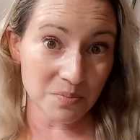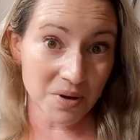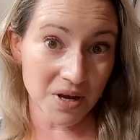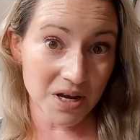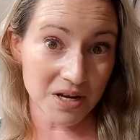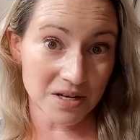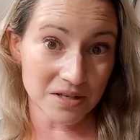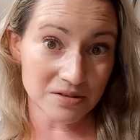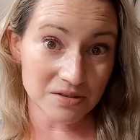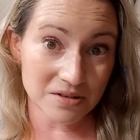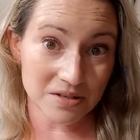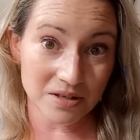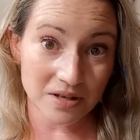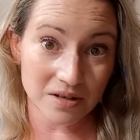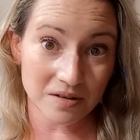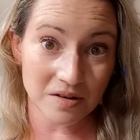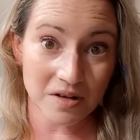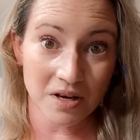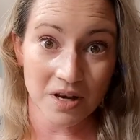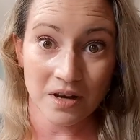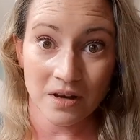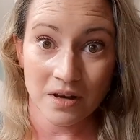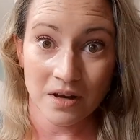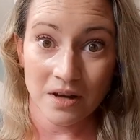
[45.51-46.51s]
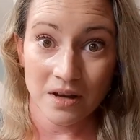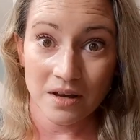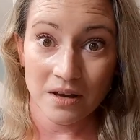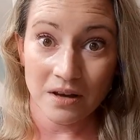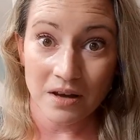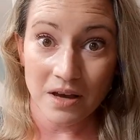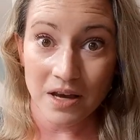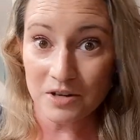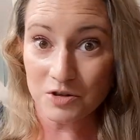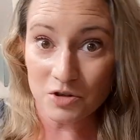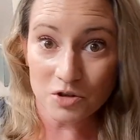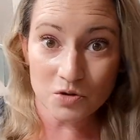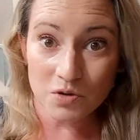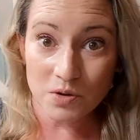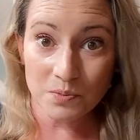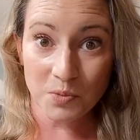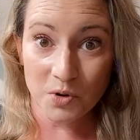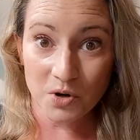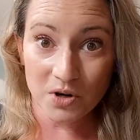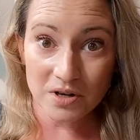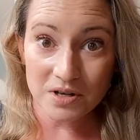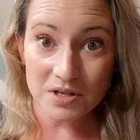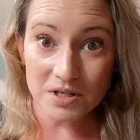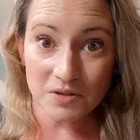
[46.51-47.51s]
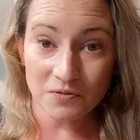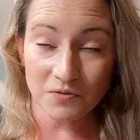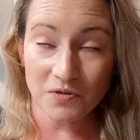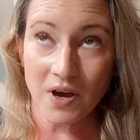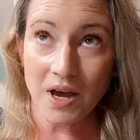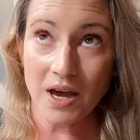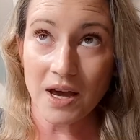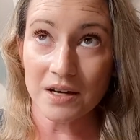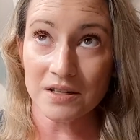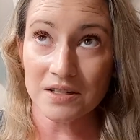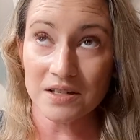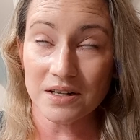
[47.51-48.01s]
pasted and just report it as fact.